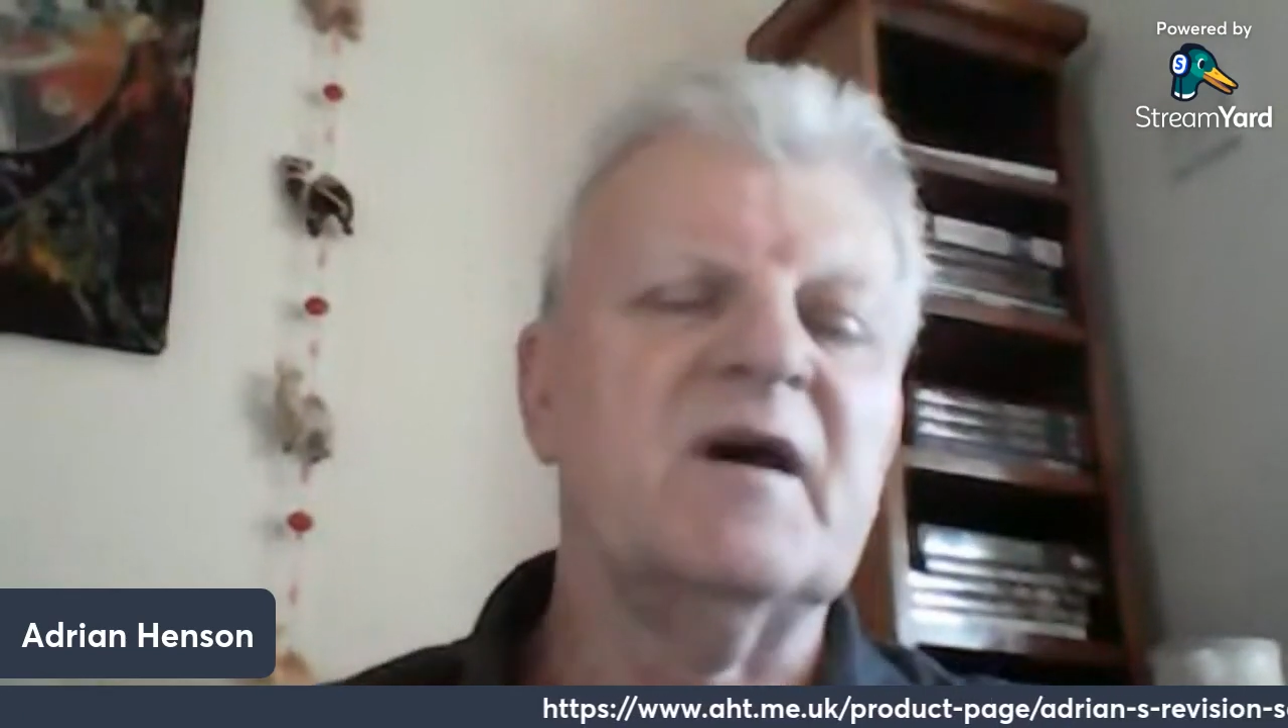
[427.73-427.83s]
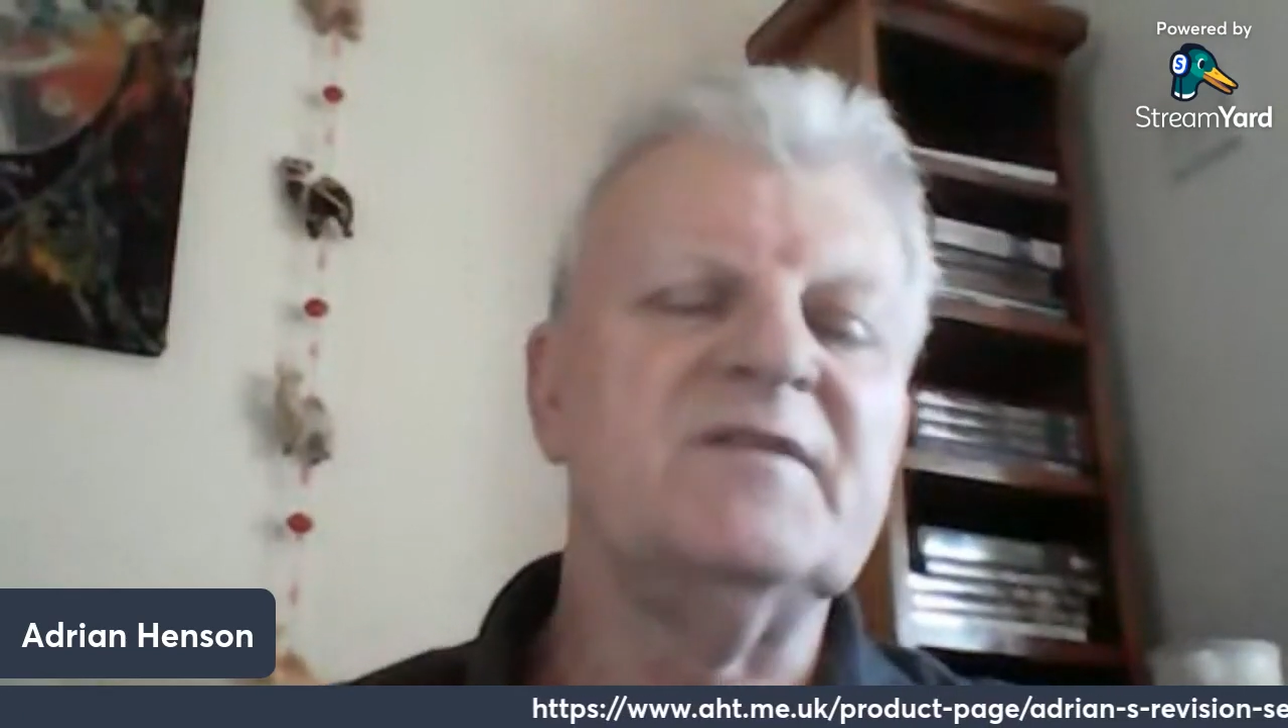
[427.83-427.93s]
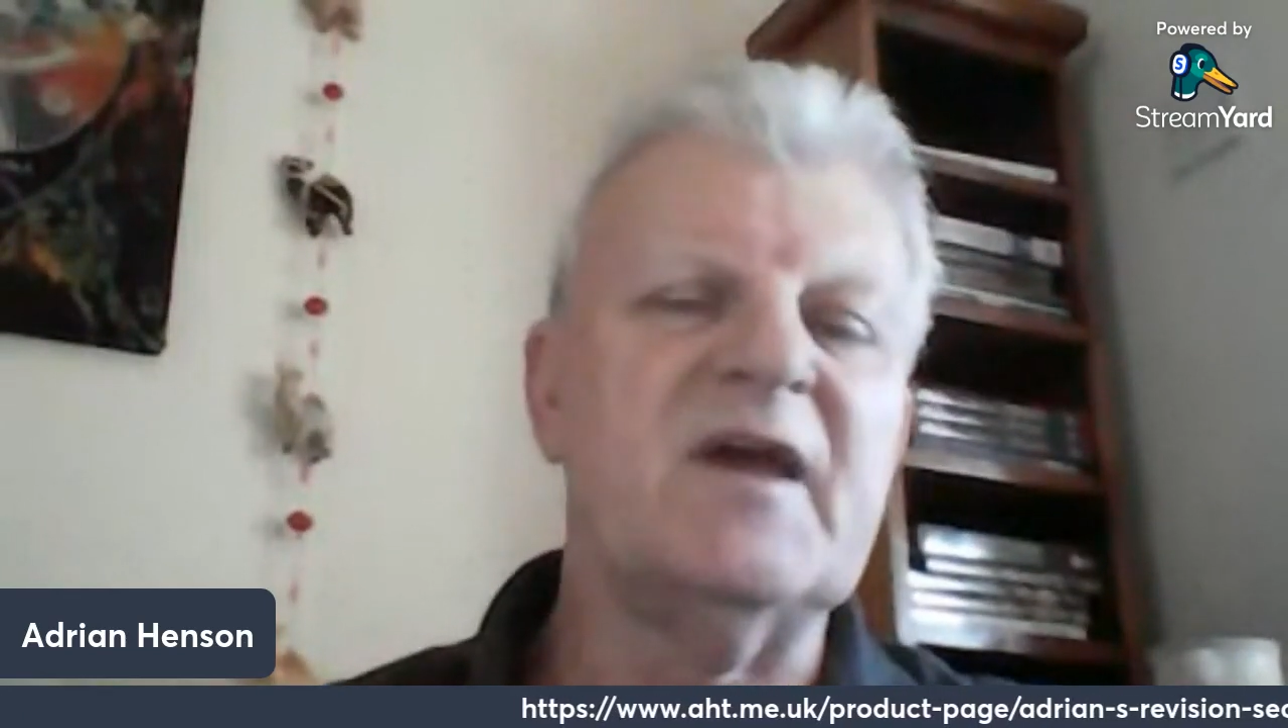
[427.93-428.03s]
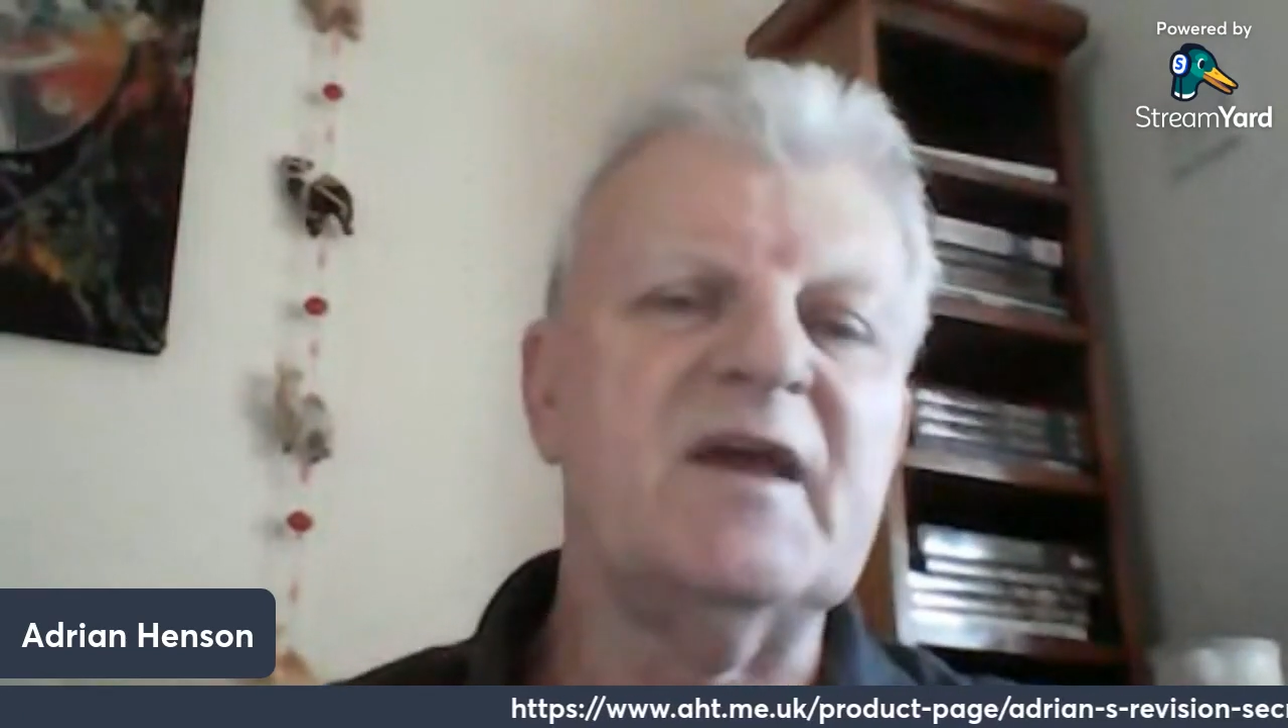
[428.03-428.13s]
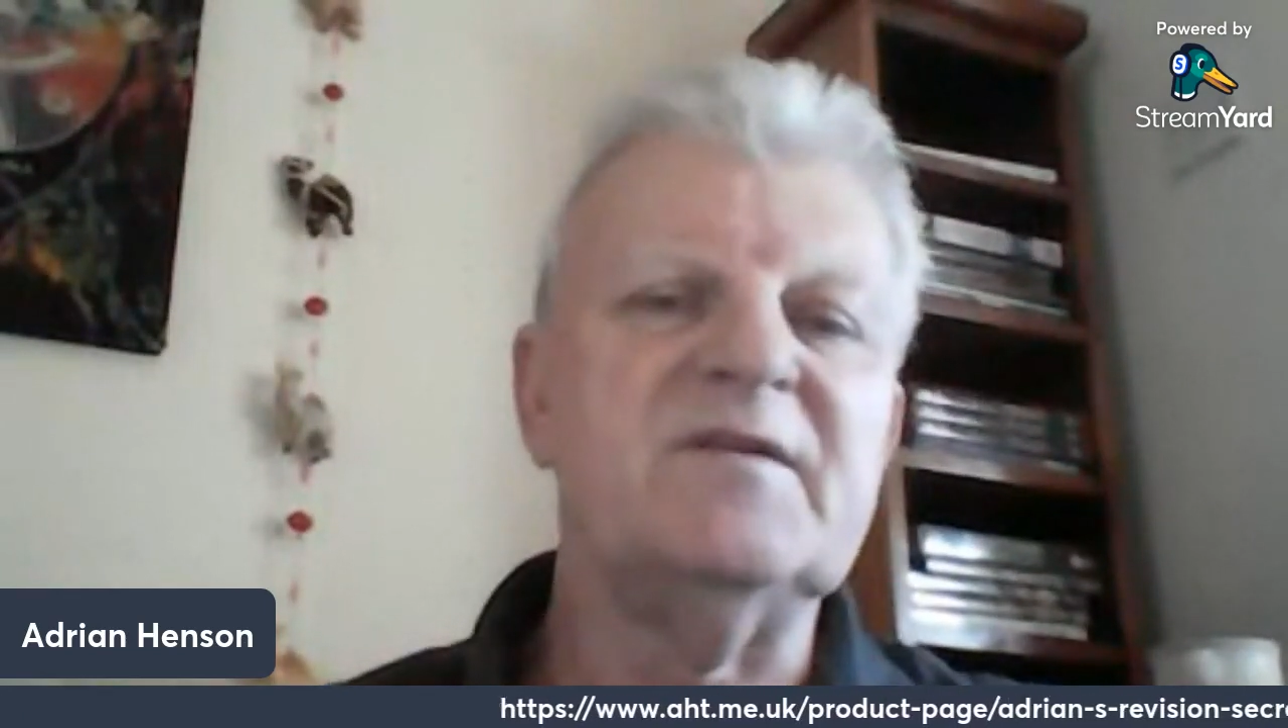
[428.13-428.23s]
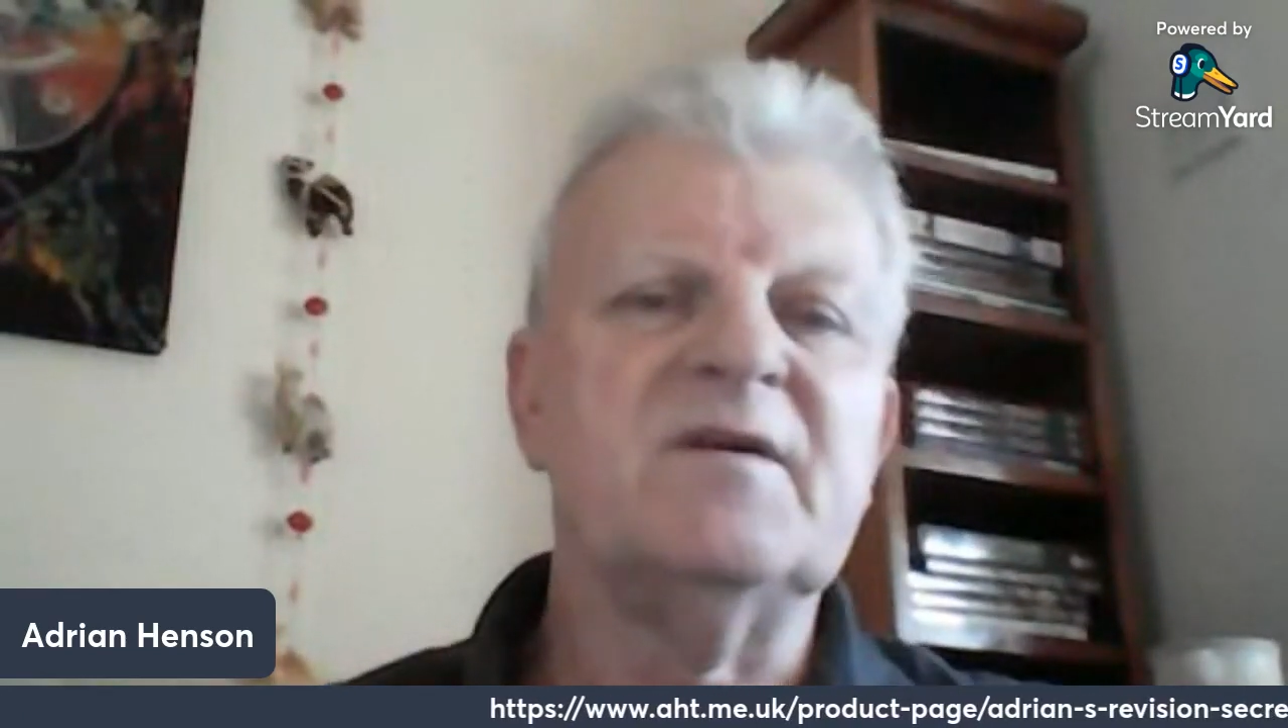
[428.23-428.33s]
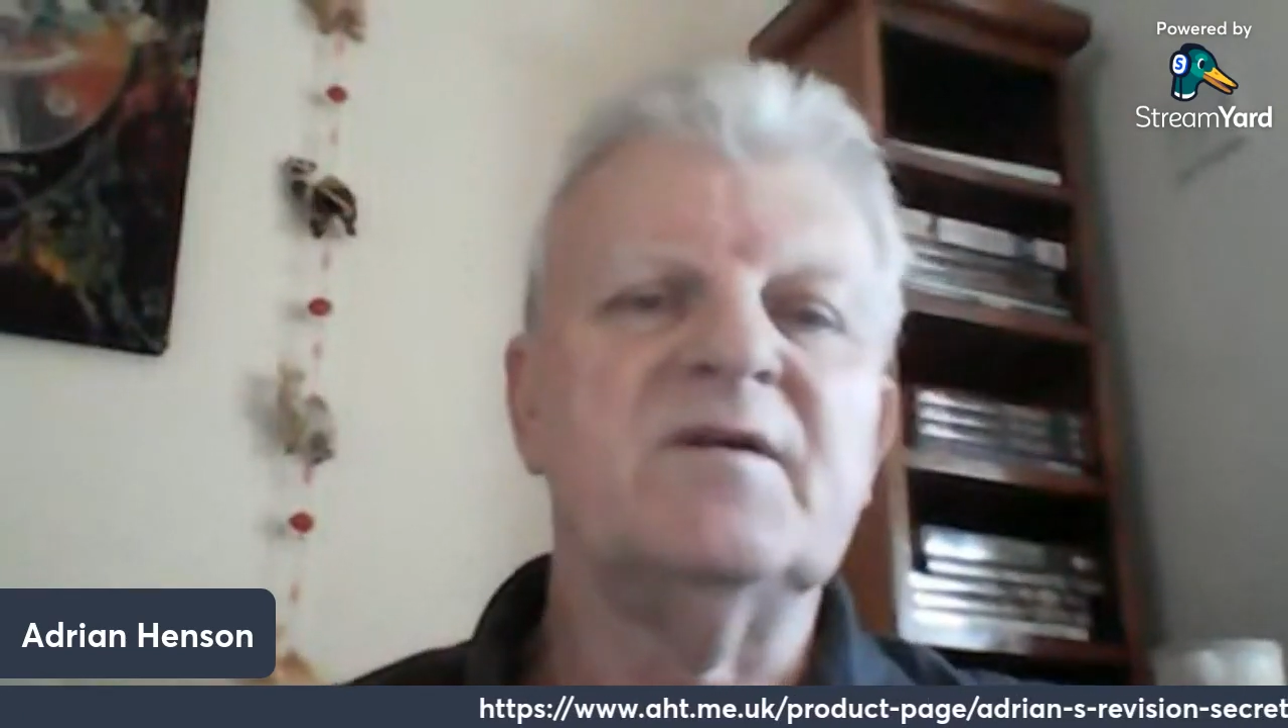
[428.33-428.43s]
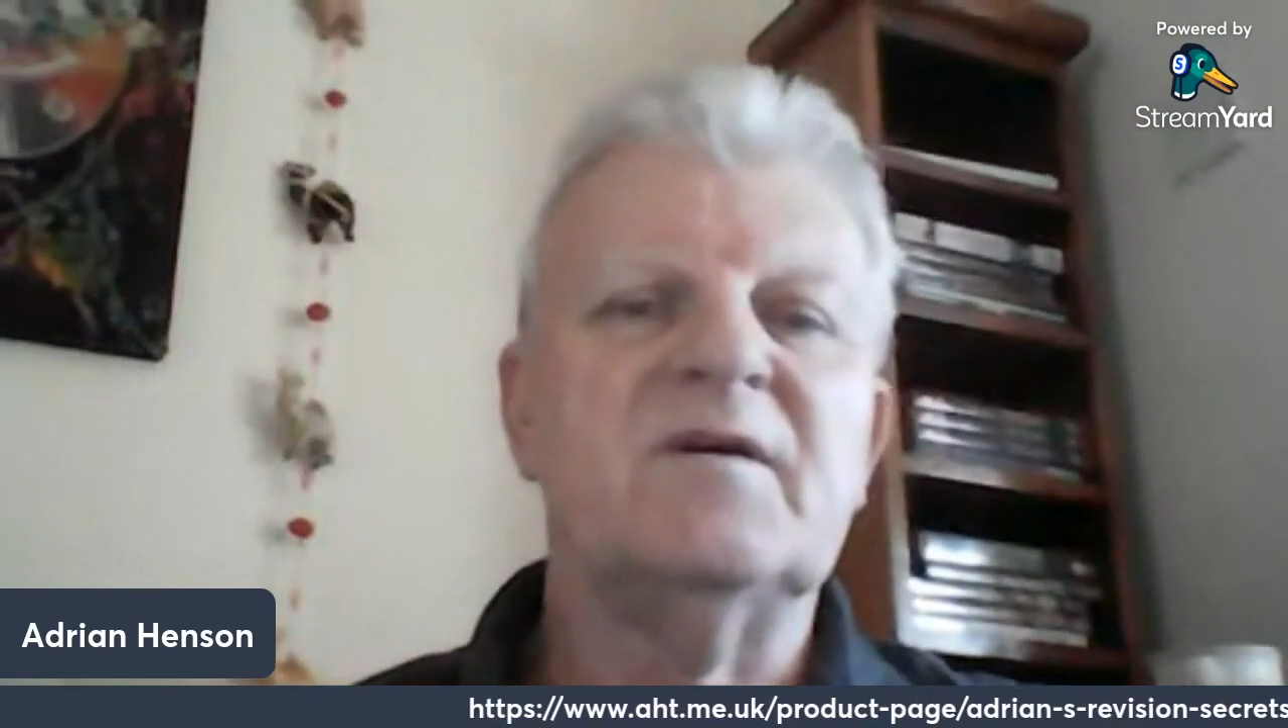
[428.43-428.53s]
And then